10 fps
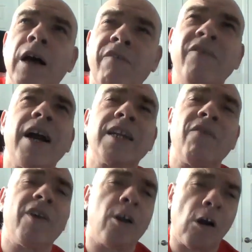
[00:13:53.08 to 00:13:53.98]
effect
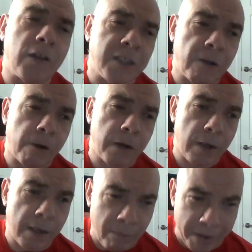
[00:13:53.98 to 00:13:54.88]
of a concert,
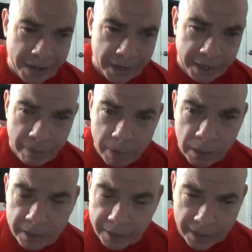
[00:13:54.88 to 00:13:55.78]
a beginning, a
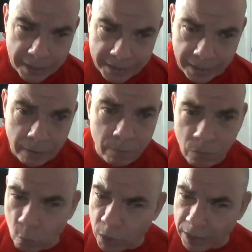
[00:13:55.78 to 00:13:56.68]
middle, and an ending
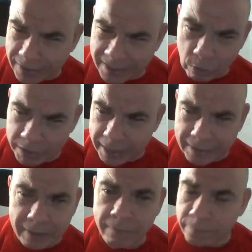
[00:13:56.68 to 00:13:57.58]
with a single
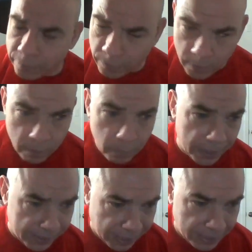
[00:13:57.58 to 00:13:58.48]
disc.
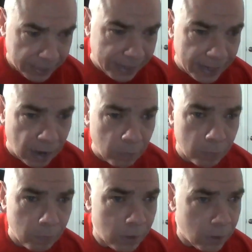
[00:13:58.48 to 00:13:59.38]
But they did that
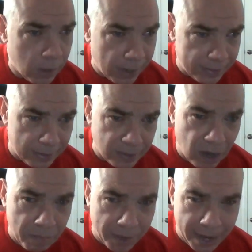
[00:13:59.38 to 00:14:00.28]
album as a
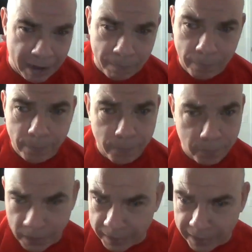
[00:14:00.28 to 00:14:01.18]
stopgap,
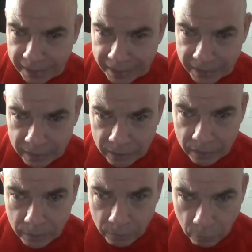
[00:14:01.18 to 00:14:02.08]
and
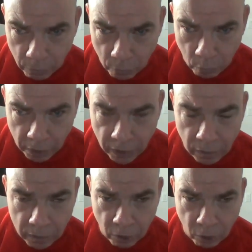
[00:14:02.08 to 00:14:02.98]
then were
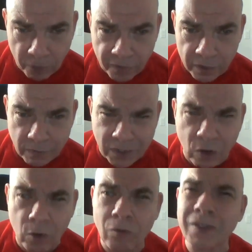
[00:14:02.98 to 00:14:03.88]
working on the Carnival of
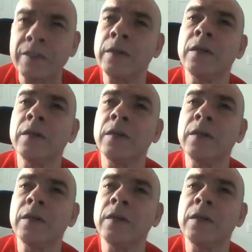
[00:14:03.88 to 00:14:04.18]
Souls,